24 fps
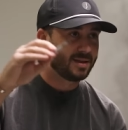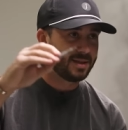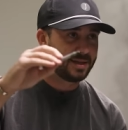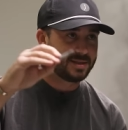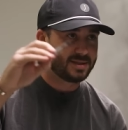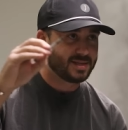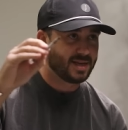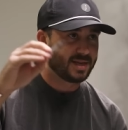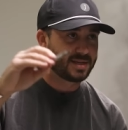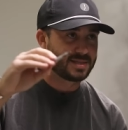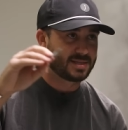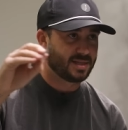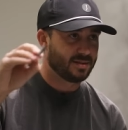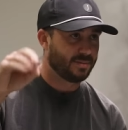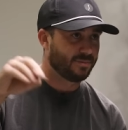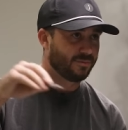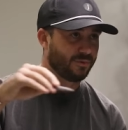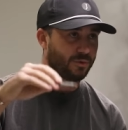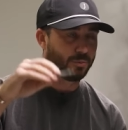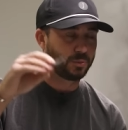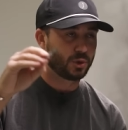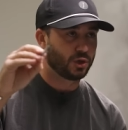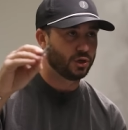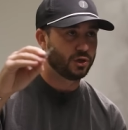that takes them
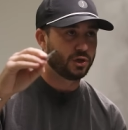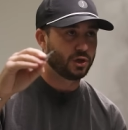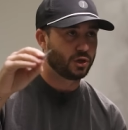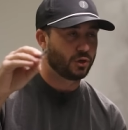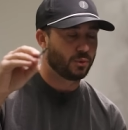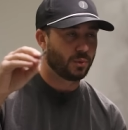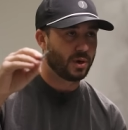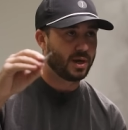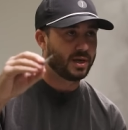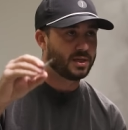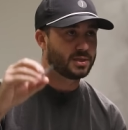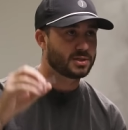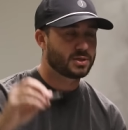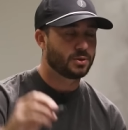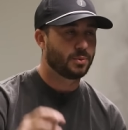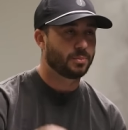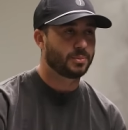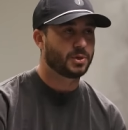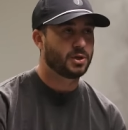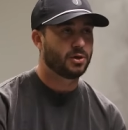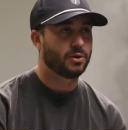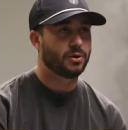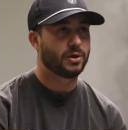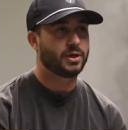from good to great. So
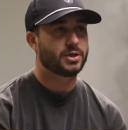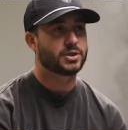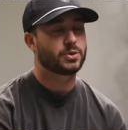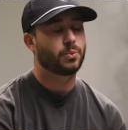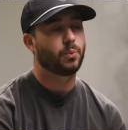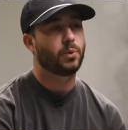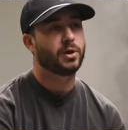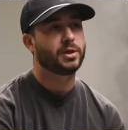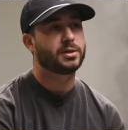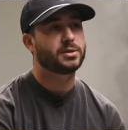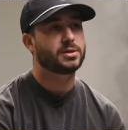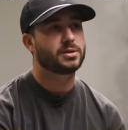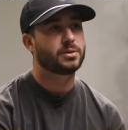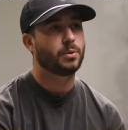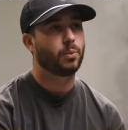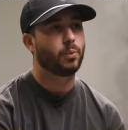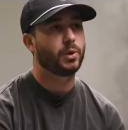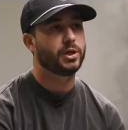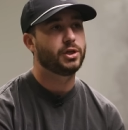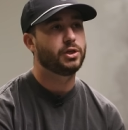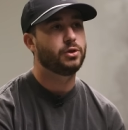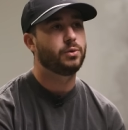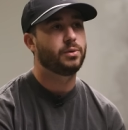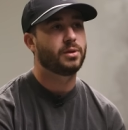I'm mm. curious what
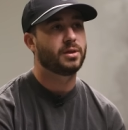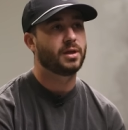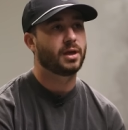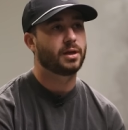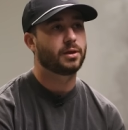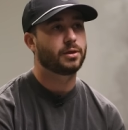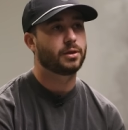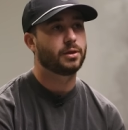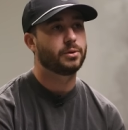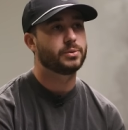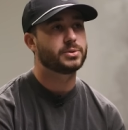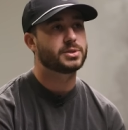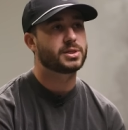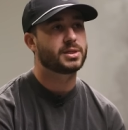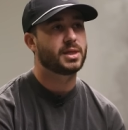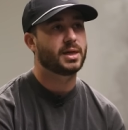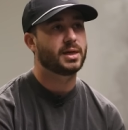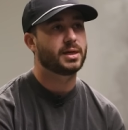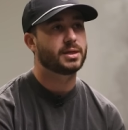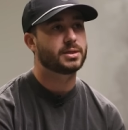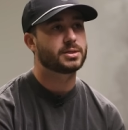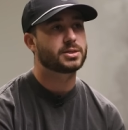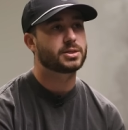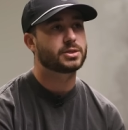what you think those
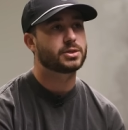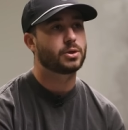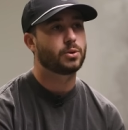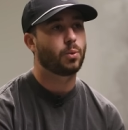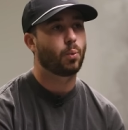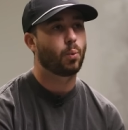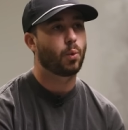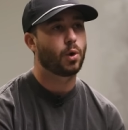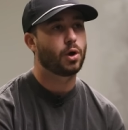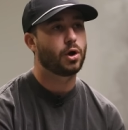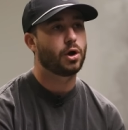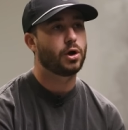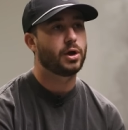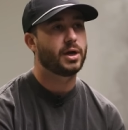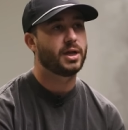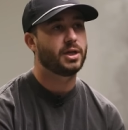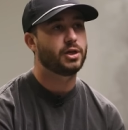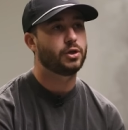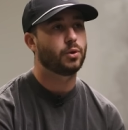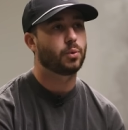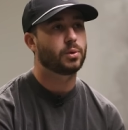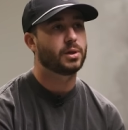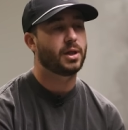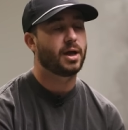things were
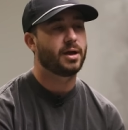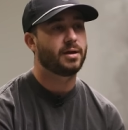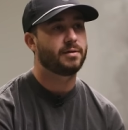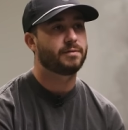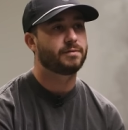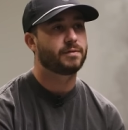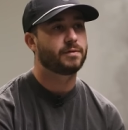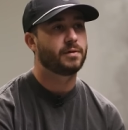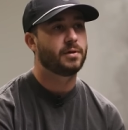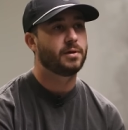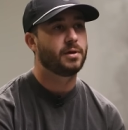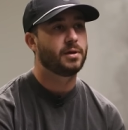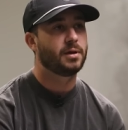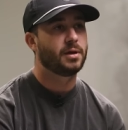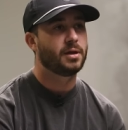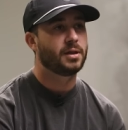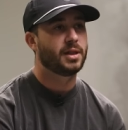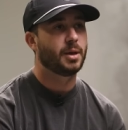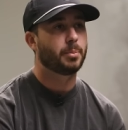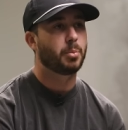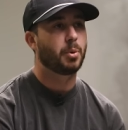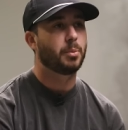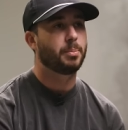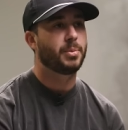in your life
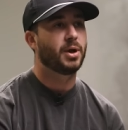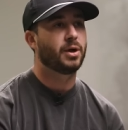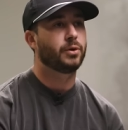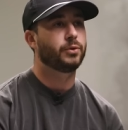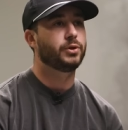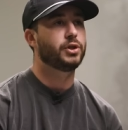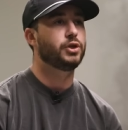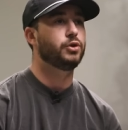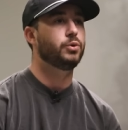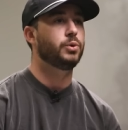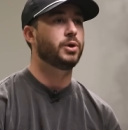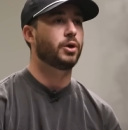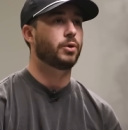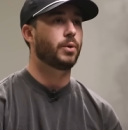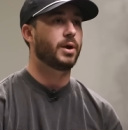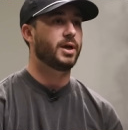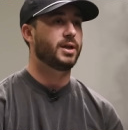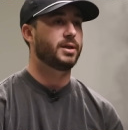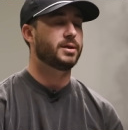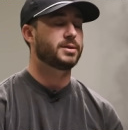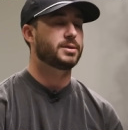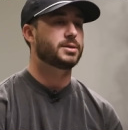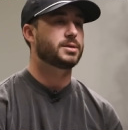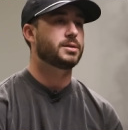that propelled you to
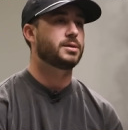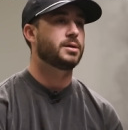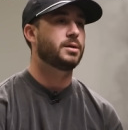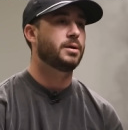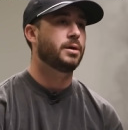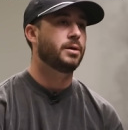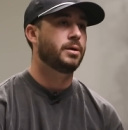greatness.